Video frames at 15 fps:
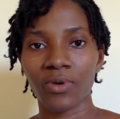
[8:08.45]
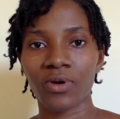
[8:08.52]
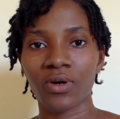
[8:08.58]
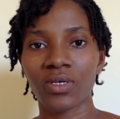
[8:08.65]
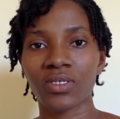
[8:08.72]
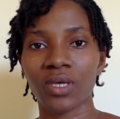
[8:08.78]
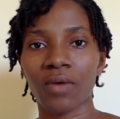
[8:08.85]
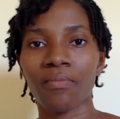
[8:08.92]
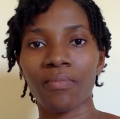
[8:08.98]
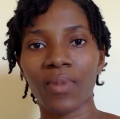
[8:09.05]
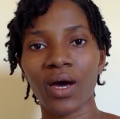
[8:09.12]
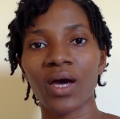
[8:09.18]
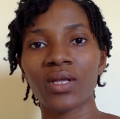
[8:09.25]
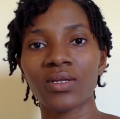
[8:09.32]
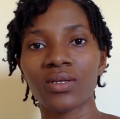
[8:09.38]
Because a
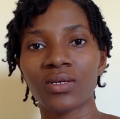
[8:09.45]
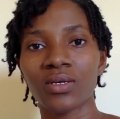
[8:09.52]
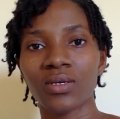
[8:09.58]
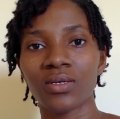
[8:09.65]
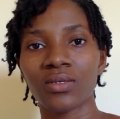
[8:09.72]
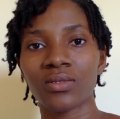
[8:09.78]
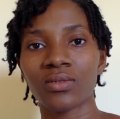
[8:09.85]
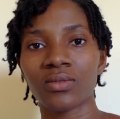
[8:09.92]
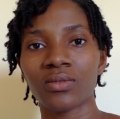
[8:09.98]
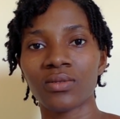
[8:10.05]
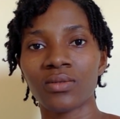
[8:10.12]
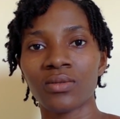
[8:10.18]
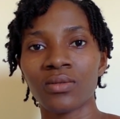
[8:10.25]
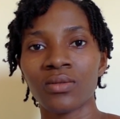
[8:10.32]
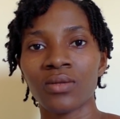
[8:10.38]
man in
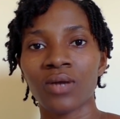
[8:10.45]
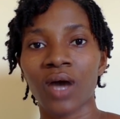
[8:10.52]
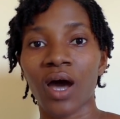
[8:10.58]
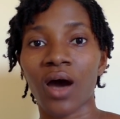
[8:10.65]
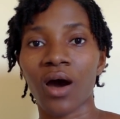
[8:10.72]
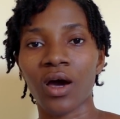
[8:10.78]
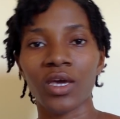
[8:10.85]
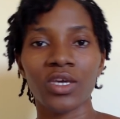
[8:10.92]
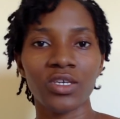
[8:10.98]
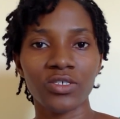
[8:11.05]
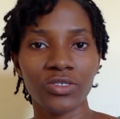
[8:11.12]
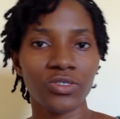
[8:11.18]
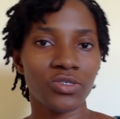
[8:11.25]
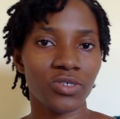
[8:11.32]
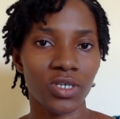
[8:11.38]
our
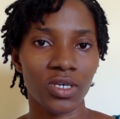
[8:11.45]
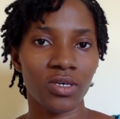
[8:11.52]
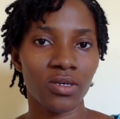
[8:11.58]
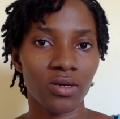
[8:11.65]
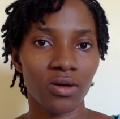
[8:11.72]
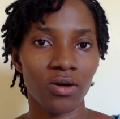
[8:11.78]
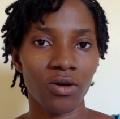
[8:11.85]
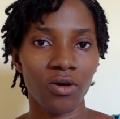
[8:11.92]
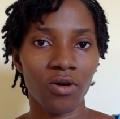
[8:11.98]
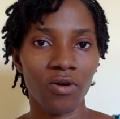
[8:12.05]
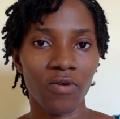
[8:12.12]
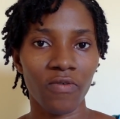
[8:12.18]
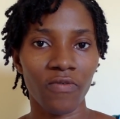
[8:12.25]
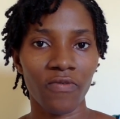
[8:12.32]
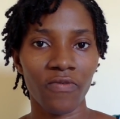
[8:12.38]
history
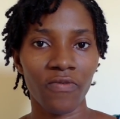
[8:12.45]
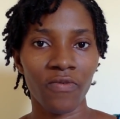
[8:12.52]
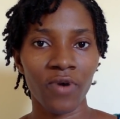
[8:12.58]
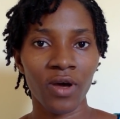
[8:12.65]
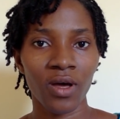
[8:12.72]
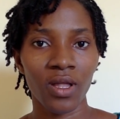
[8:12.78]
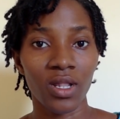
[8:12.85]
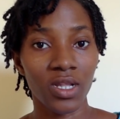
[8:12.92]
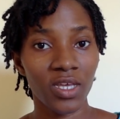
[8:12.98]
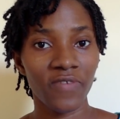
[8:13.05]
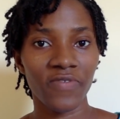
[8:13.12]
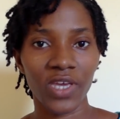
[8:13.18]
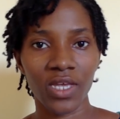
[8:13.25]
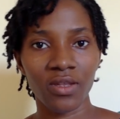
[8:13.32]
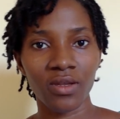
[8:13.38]
of
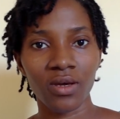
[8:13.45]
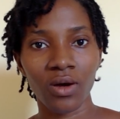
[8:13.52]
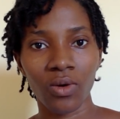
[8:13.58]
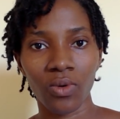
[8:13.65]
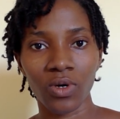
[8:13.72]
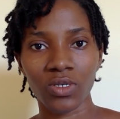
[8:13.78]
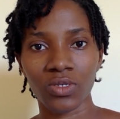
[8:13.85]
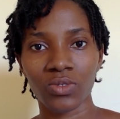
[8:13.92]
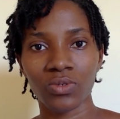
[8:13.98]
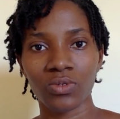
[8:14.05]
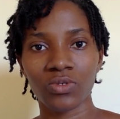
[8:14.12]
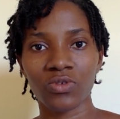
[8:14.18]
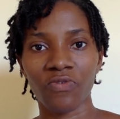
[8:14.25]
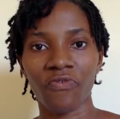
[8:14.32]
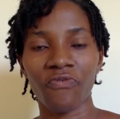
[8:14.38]
living was
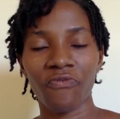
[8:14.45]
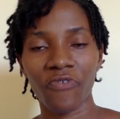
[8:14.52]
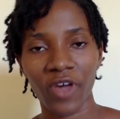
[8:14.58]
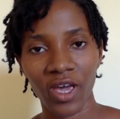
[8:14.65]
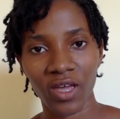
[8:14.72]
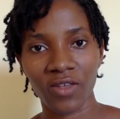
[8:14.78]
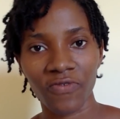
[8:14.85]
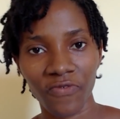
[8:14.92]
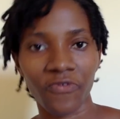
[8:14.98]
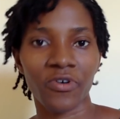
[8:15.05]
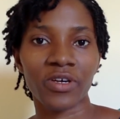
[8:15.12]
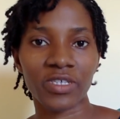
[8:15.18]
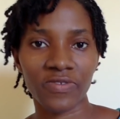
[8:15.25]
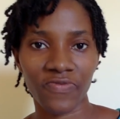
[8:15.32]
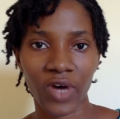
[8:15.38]
known to fend
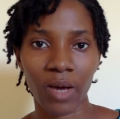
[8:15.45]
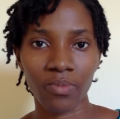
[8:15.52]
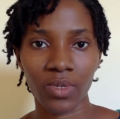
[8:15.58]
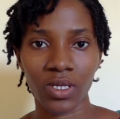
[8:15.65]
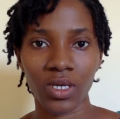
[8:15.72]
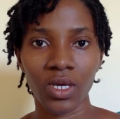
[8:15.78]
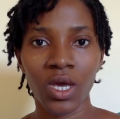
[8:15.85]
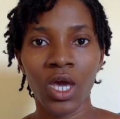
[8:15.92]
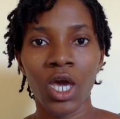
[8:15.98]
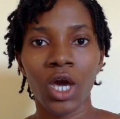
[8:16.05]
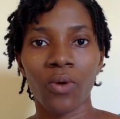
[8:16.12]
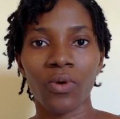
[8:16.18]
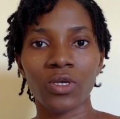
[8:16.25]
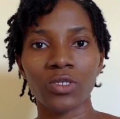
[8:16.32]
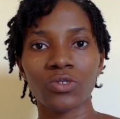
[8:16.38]
for his family,
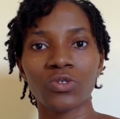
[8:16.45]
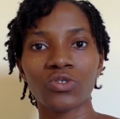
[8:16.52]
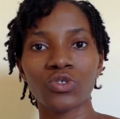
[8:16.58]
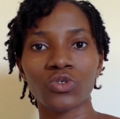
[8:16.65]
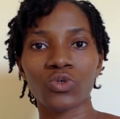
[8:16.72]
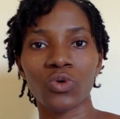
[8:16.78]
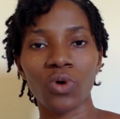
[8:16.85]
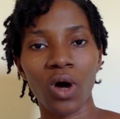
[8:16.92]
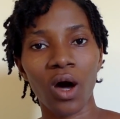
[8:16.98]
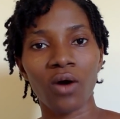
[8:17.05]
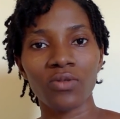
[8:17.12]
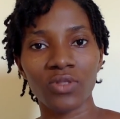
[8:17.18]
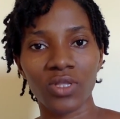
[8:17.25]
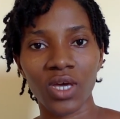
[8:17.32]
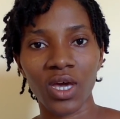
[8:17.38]
was known to go
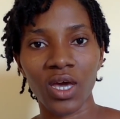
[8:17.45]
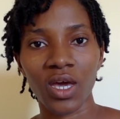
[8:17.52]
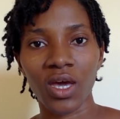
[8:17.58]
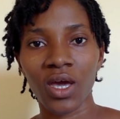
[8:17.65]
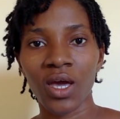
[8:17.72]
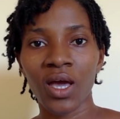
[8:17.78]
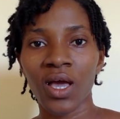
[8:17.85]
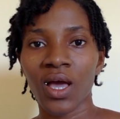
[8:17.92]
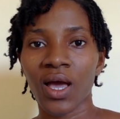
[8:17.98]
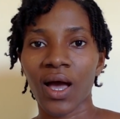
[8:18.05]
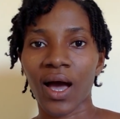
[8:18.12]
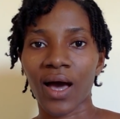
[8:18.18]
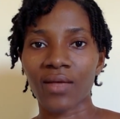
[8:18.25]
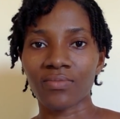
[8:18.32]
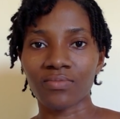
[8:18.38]
out there
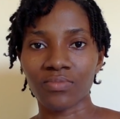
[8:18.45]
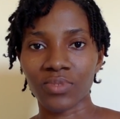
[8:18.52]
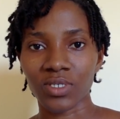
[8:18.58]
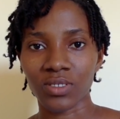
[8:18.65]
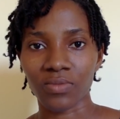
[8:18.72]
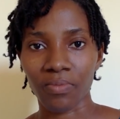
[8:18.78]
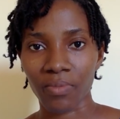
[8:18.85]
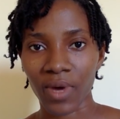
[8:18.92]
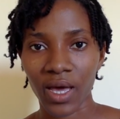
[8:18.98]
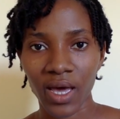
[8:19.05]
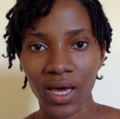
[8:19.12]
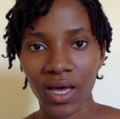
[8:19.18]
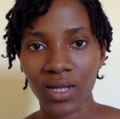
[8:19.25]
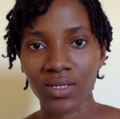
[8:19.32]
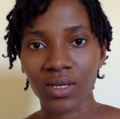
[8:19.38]
and be the
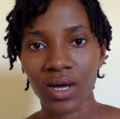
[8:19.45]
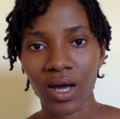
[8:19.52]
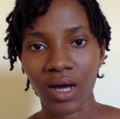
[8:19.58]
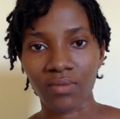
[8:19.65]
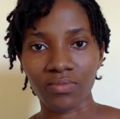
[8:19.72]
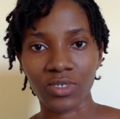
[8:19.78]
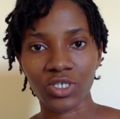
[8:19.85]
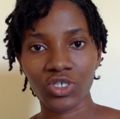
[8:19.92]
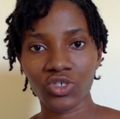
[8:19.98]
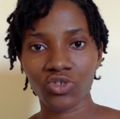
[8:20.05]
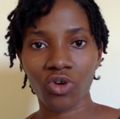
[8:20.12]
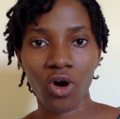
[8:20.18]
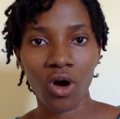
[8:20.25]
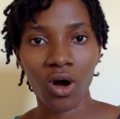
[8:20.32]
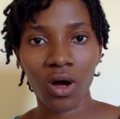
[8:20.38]
man and be
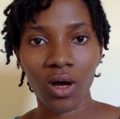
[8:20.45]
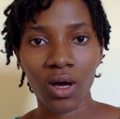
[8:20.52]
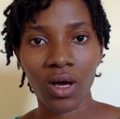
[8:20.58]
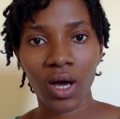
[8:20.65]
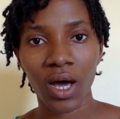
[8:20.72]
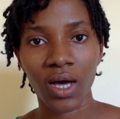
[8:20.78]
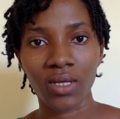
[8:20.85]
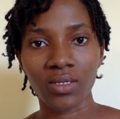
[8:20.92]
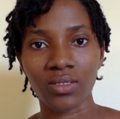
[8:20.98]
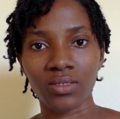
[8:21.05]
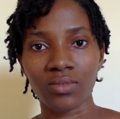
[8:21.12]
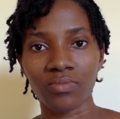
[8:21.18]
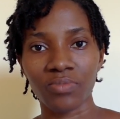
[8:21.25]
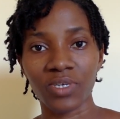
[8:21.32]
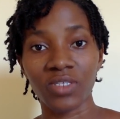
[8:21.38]
strong
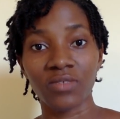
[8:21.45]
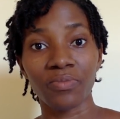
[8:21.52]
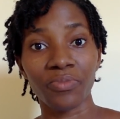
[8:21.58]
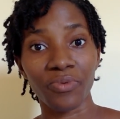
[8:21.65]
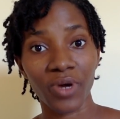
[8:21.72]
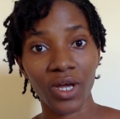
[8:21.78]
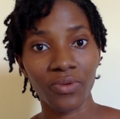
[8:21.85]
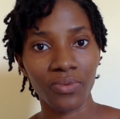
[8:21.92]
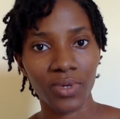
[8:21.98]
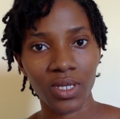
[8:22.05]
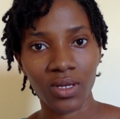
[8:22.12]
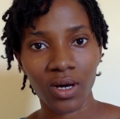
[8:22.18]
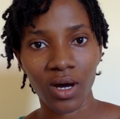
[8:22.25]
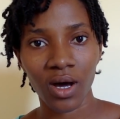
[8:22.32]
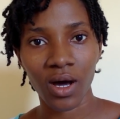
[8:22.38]
and be the
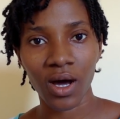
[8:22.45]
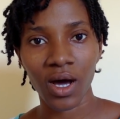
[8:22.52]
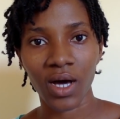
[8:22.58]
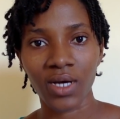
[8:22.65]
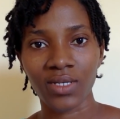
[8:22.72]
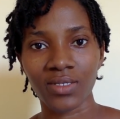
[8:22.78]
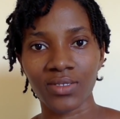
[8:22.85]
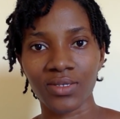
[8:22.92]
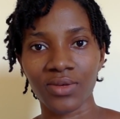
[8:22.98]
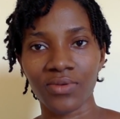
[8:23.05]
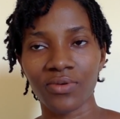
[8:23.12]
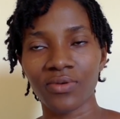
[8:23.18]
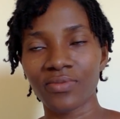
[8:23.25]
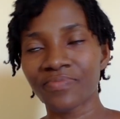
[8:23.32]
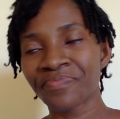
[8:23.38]
breadwinner and
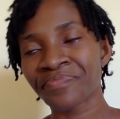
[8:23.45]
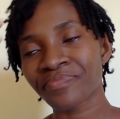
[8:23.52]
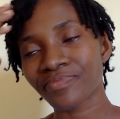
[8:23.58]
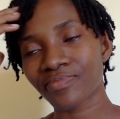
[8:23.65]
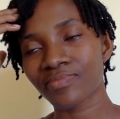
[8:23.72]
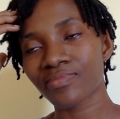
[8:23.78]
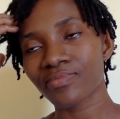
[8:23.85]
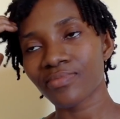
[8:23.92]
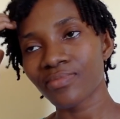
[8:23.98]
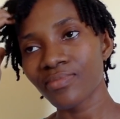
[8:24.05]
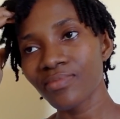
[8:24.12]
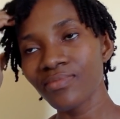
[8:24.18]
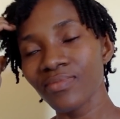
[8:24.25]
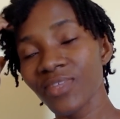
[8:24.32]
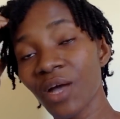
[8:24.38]

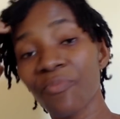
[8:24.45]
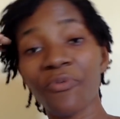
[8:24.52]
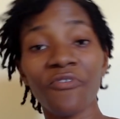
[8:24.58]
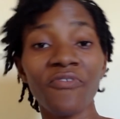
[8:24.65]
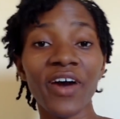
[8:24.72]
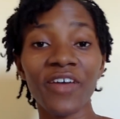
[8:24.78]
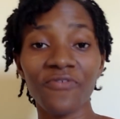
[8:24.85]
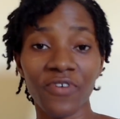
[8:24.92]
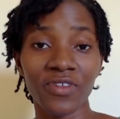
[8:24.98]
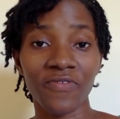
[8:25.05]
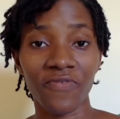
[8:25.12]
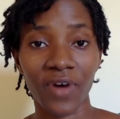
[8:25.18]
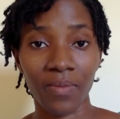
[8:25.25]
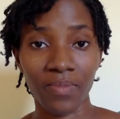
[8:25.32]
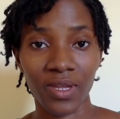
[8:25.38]
provide for
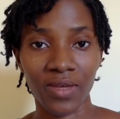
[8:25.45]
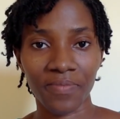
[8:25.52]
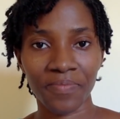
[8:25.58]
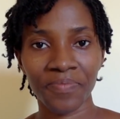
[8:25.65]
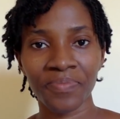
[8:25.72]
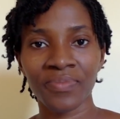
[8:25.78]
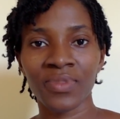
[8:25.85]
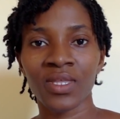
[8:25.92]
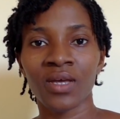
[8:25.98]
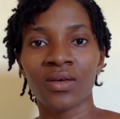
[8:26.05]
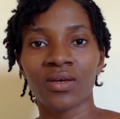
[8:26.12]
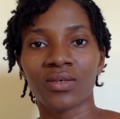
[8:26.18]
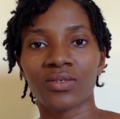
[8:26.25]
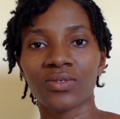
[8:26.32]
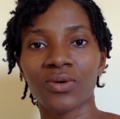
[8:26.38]
the family.
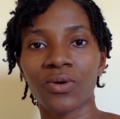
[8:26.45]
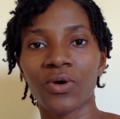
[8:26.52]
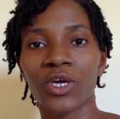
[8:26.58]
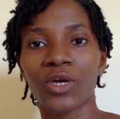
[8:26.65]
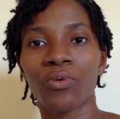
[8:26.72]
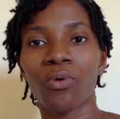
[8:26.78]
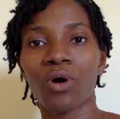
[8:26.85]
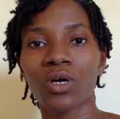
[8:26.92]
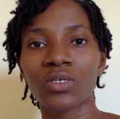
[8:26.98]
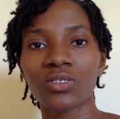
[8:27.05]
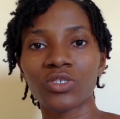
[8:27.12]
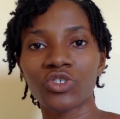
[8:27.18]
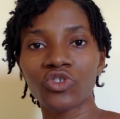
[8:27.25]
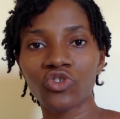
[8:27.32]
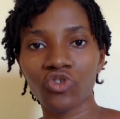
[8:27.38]
So he
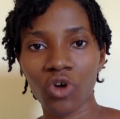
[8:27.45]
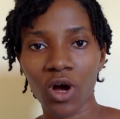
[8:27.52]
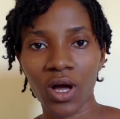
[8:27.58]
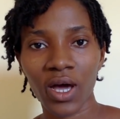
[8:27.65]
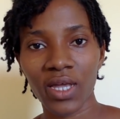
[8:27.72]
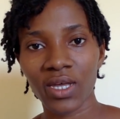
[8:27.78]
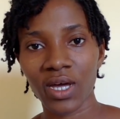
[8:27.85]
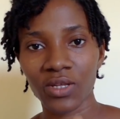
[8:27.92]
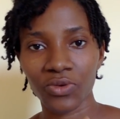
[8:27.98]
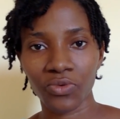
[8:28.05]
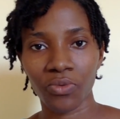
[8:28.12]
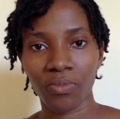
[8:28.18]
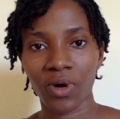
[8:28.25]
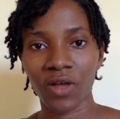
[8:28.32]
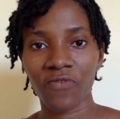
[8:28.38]
was stronger than the
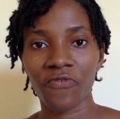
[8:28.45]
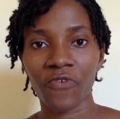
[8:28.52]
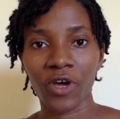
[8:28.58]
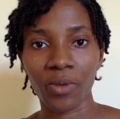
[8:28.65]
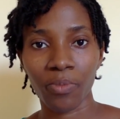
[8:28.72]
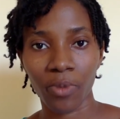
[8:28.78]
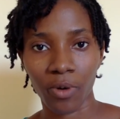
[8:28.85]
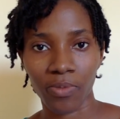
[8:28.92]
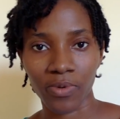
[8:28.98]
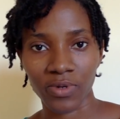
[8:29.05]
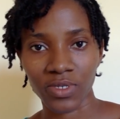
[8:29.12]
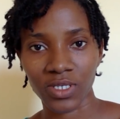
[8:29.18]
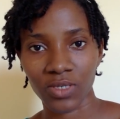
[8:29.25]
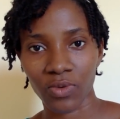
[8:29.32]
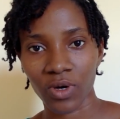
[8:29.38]
woman for a
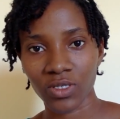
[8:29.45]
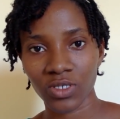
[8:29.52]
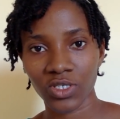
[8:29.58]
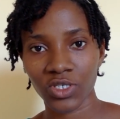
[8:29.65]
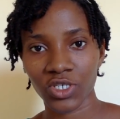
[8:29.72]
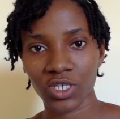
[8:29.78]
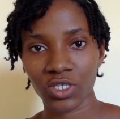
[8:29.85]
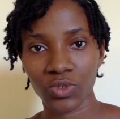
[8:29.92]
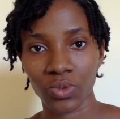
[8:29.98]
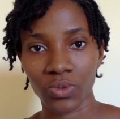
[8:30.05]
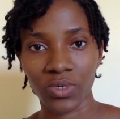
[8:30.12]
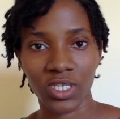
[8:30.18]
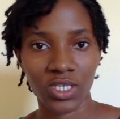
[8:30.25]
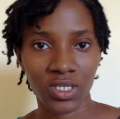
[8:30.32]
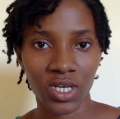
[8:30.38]
purpose. It wasn't just
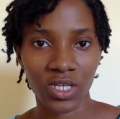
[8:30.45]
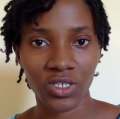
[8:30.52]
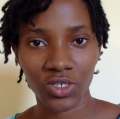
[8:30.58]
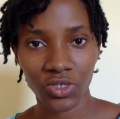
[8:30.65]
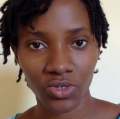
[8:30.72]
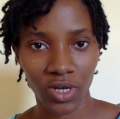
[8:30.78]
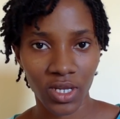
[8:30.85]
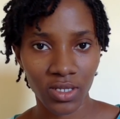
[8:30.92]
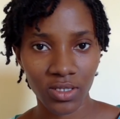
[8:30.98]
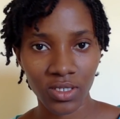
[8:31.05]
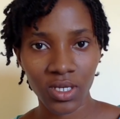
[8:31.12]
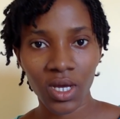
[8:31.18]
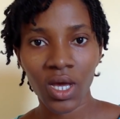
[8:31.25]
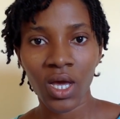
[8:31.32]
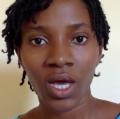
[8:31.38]
wasted strength.